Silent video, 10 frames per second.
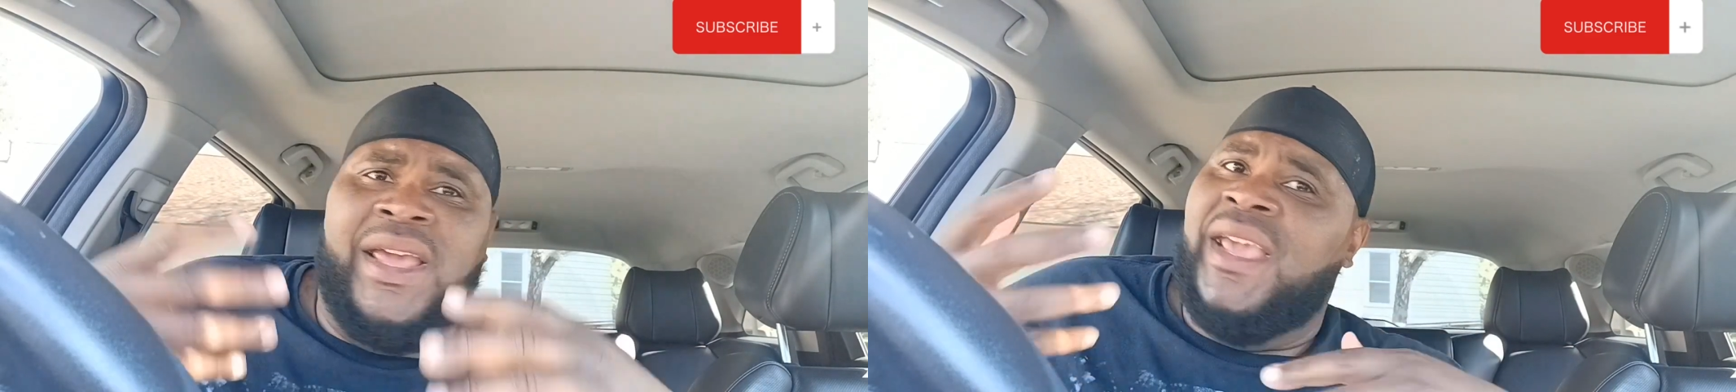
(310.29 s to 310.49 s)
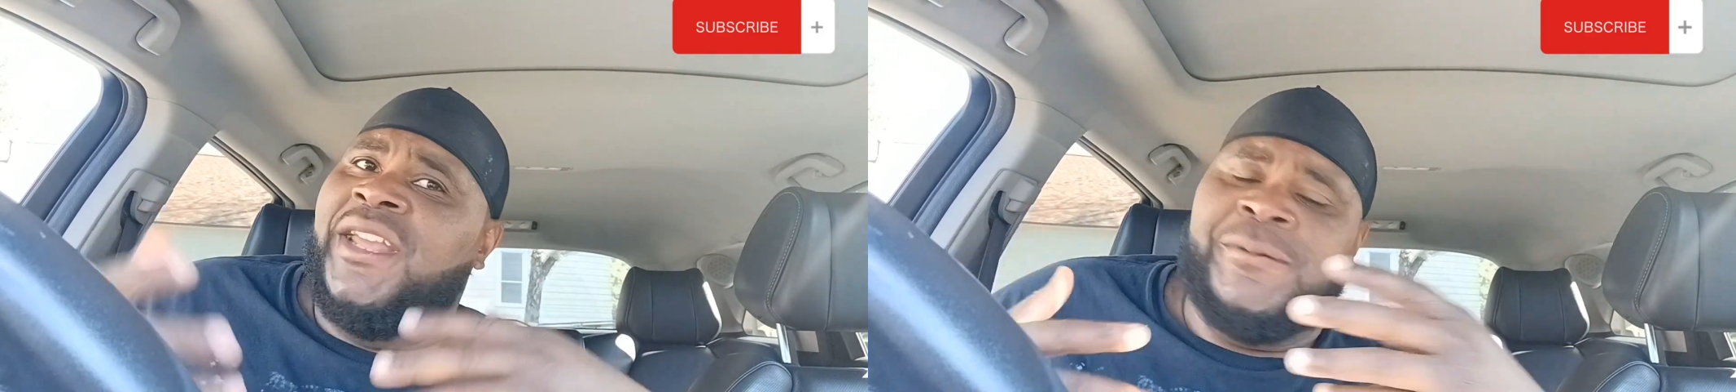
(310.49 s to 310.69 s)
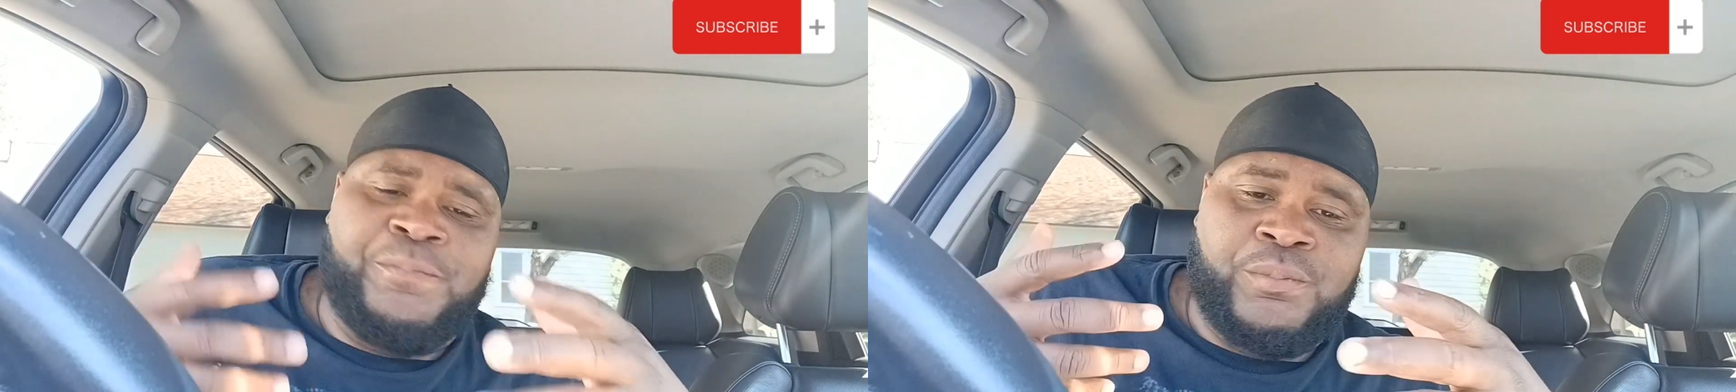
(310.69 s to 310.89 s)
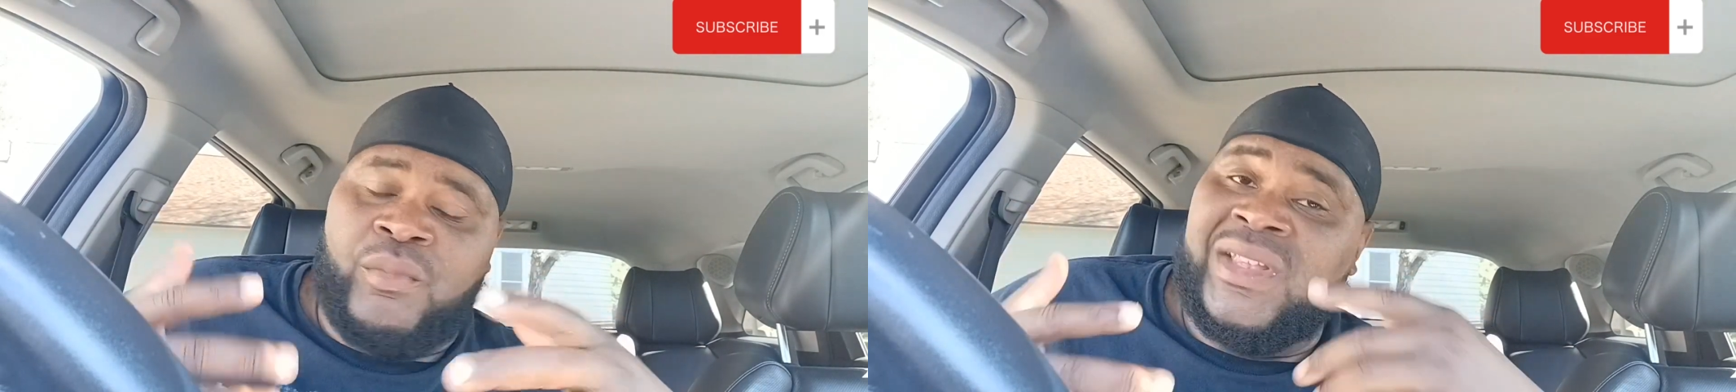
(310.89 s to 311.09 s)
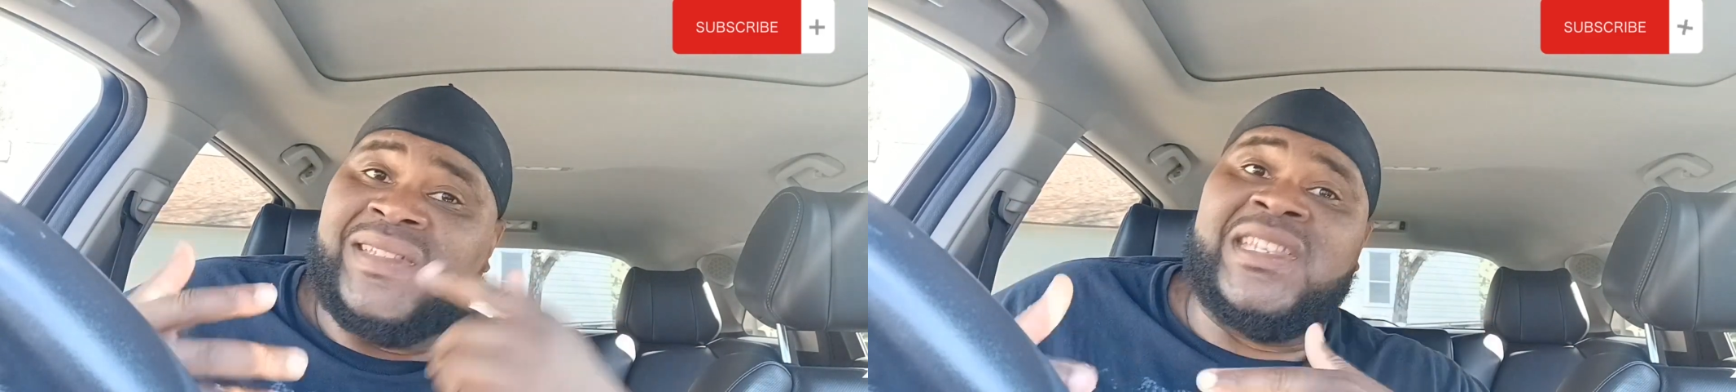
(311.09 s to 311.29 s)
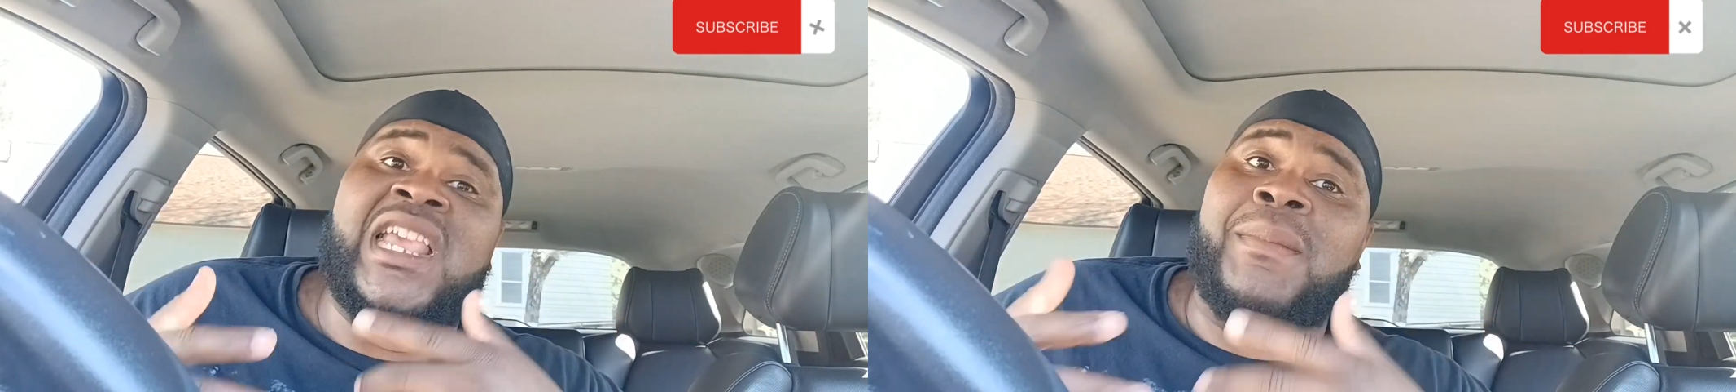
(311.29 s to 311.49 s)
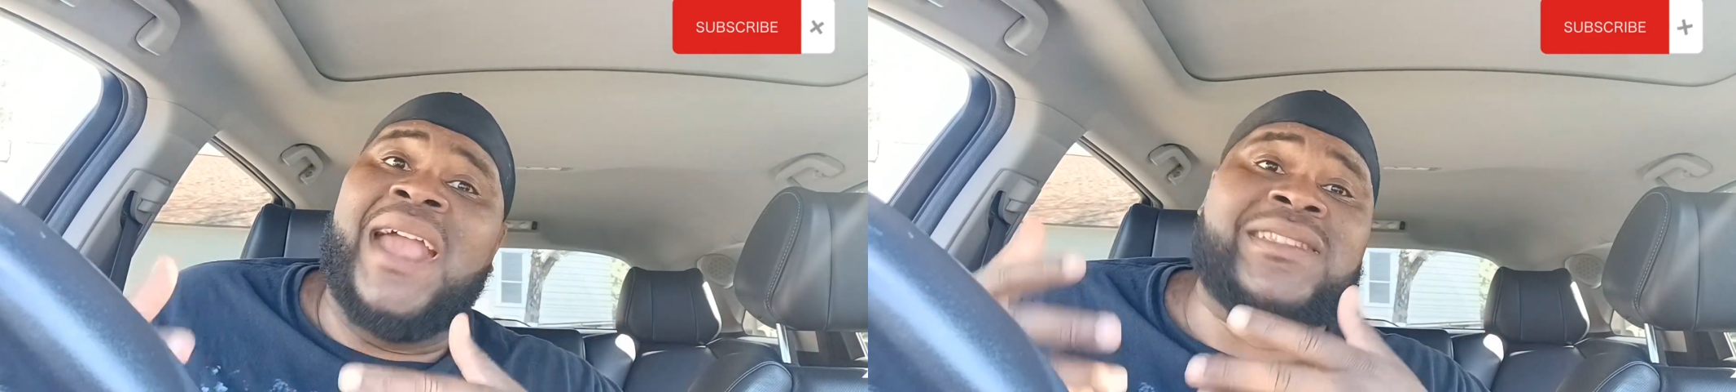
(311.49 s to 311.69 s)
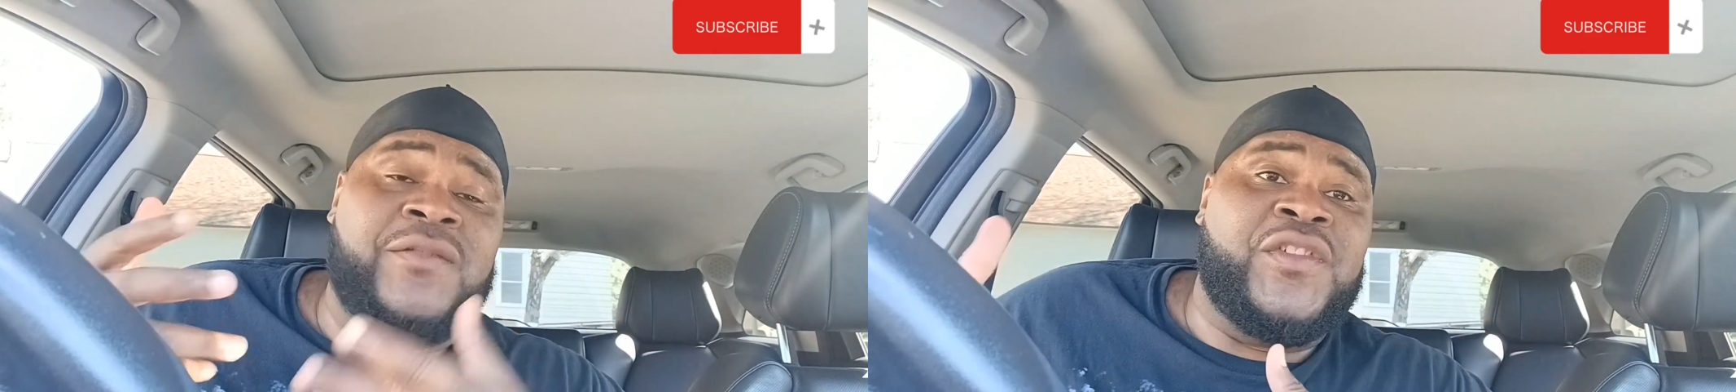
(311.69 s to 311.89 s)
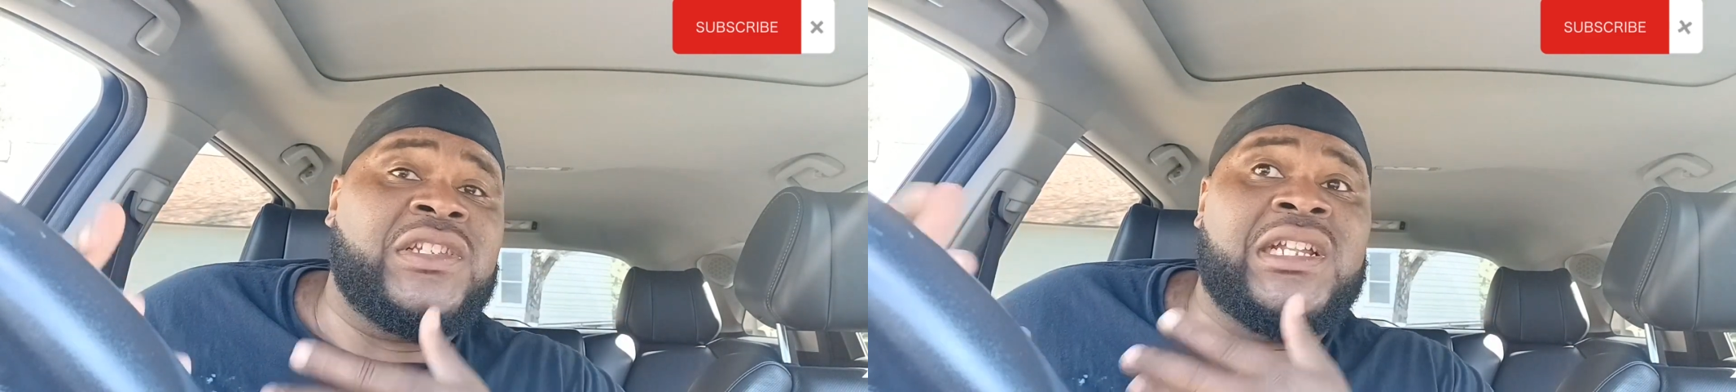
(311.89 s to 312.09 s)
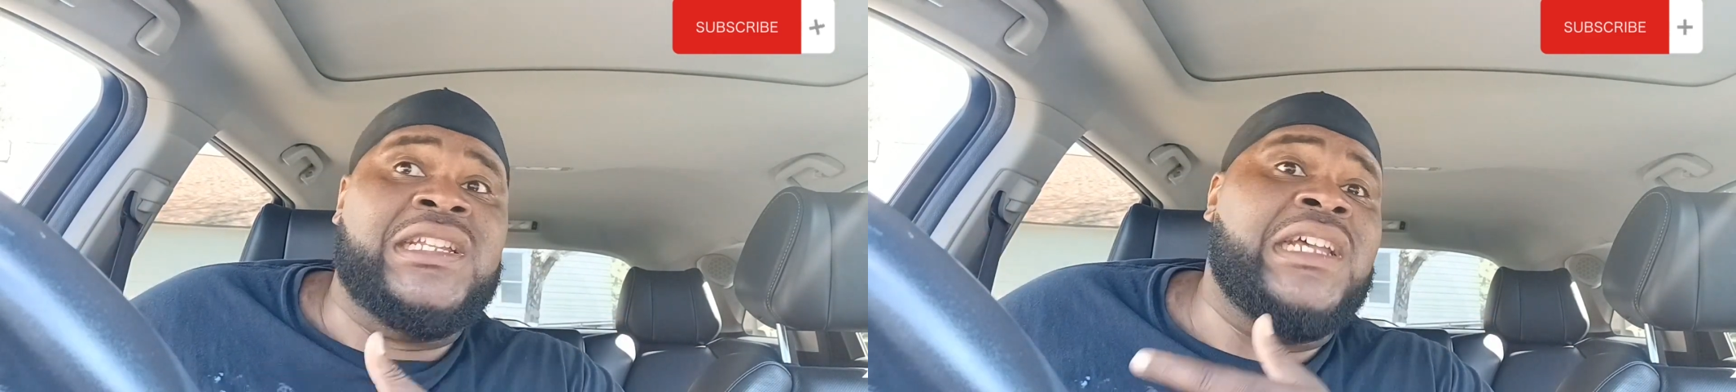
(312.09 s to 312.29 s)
And to see him actually physically